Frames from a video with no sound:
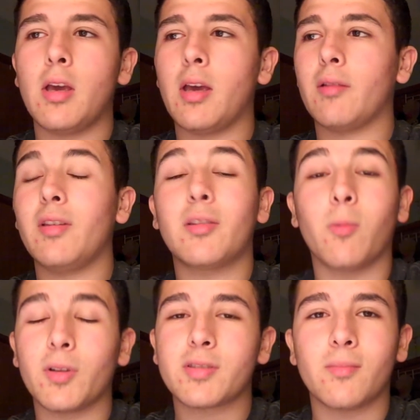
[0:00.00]
at least
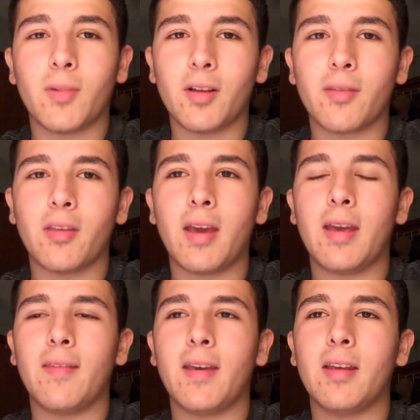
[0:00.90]
once a month,
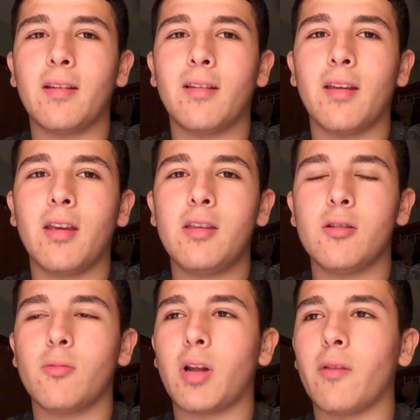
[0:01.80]
and then
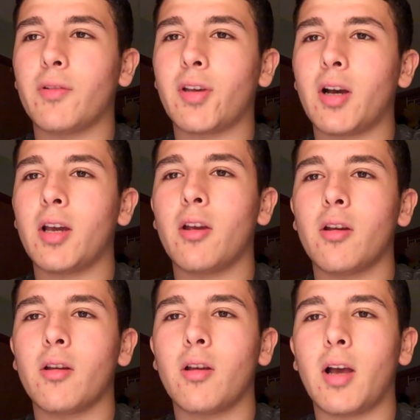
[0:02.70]
when I
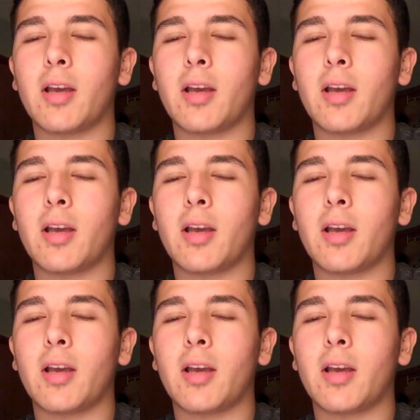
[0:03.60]
retire,